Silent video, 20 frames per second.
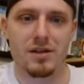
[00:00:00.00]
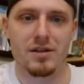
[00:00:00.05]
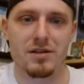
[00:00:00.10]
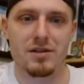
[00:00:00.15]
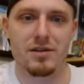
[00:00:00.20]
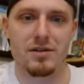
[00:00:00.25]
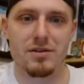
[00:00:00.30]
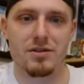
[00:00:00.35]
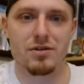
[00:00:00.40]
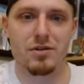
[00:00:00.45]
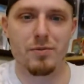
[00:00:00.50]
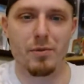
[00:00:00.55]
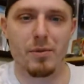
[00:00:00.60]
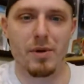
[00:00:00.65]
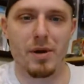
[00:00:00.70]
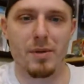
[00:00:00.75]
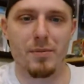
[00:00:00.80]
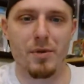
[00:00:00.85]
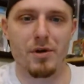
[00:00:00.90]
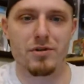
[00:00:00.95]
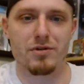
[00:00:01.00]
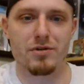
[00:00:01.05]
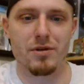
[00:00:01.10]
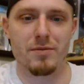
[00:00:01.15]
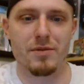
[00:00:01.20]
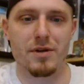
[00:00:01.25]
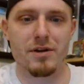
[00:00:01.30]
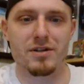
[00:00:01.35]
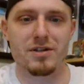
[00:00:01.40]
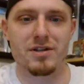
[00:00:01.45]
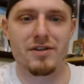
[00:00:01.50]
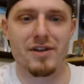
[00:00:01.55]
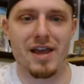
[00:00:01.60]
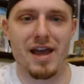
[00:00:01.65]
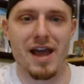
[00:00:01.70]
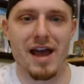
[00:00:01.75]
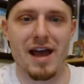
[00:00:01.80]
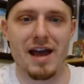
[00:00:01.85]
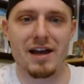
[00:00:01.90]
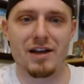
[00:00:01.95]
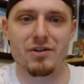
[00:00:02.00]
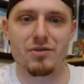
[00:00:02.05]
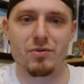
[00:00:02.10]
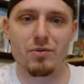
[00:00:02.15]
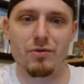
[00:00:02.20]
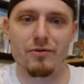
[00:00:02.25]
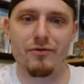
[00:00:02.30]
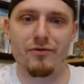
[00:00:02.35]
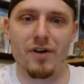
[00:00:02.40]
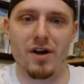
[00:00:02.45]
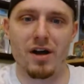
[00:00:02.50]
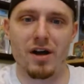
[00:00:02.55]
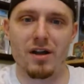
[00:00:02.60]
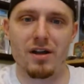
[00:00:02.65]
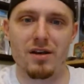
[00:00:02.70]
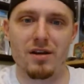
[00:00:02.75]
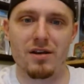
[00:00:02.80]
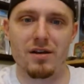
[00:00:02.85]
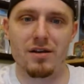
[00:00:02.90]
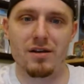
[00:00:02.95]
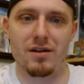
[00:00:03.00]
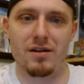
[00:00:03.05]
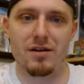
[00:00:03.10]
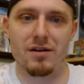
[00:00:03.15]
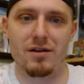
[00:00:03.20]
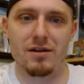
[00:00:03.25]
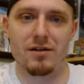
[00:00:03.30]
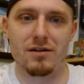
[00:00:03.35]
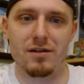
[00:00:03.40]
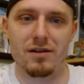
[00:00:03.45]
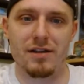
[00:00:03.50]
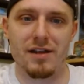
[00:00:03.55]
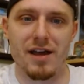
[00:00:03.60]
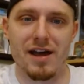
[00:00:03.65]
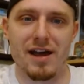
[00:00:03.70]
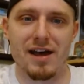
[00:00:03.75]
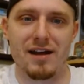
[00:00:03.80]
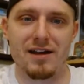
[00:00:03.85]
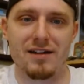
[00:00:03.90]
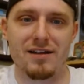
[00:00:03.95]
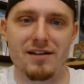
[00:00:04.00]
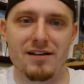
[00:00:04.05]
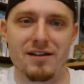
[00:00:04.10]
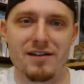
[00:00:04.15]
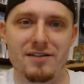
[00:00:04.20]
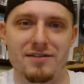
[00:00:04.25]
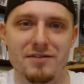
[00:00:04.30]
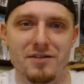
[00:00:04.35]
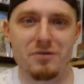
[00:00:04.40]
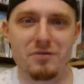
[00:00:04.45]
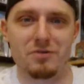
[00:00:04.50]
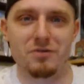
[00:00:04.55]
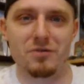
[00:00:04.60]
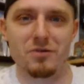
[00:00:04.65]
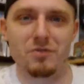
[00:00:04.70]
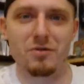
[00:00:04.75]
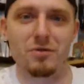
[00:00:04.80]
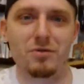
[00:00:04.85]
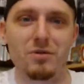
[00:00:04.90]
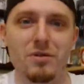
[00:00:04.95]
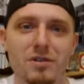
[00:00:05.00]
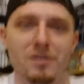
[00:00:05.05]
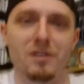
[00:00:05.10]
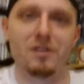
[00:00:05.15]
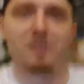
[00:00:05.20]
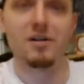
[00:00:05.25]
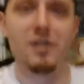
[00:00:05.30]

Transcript: See the Superman poster up there? It's in the actual font. Look at that. That's so cool.